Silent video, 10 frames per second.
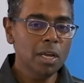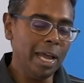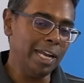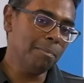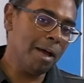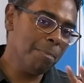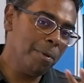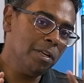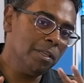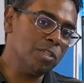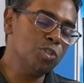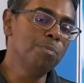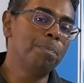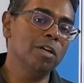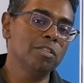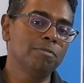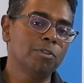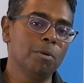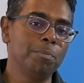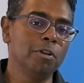And in my opinion, there's two parts of
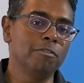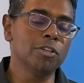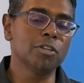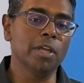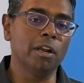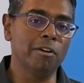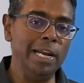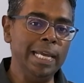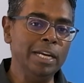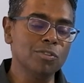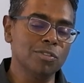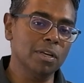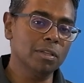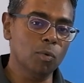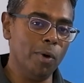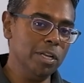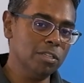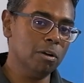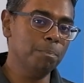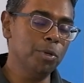computer vision that are really interesting. The one is
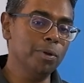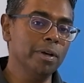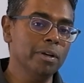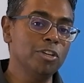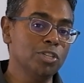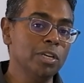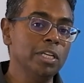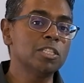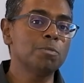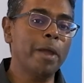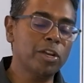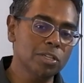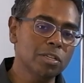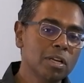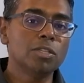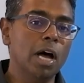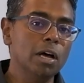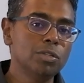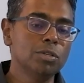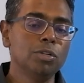computer vision inspection. So
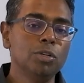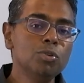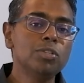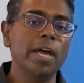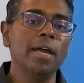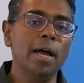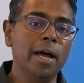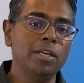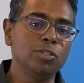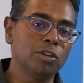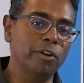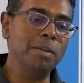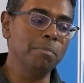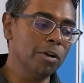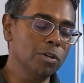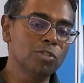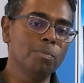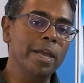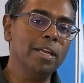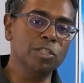how to use AI to create models to
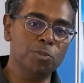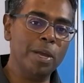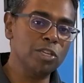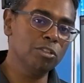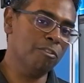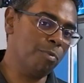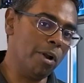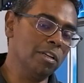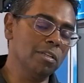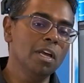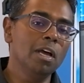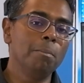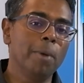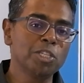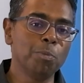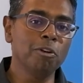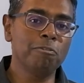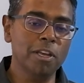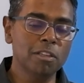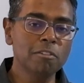make inspection of product much more
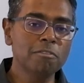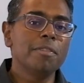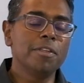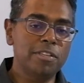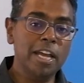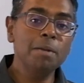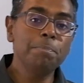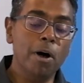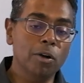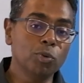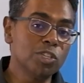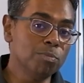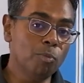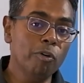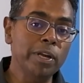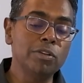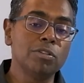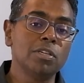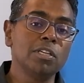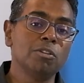effective. The second part, which is more
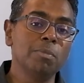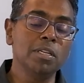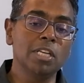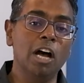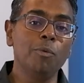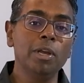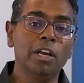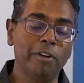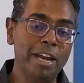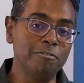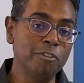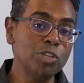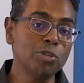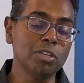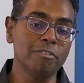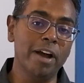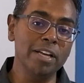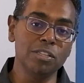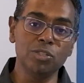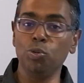interesting to me, is how we create virtual
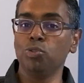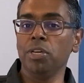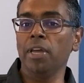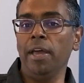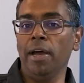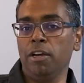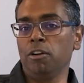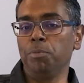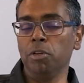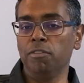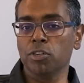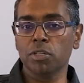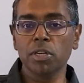devices using AI computer vision.